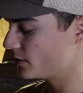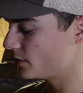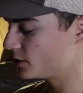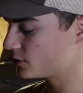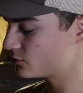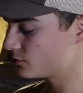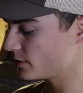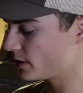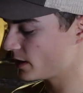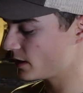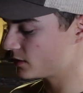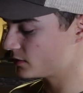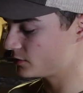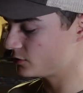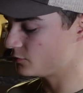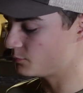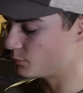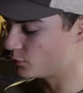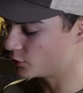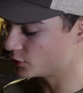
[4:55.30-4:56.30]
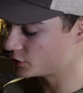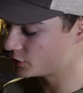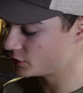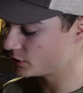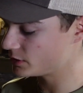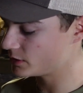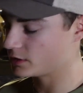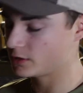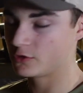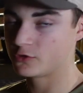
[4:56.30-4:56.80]
this one has, you push
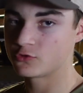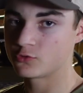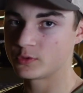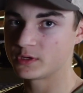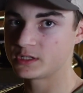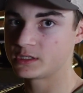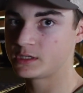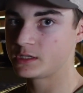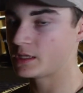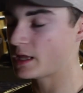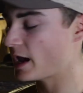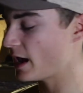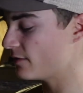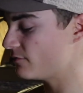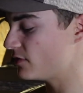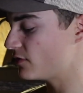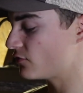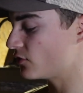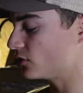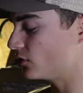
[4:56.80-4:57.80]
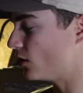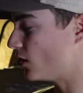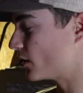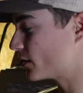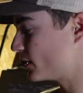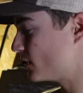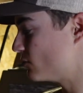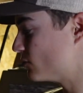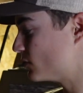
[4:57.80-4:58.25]
it and you twist it. They have different locking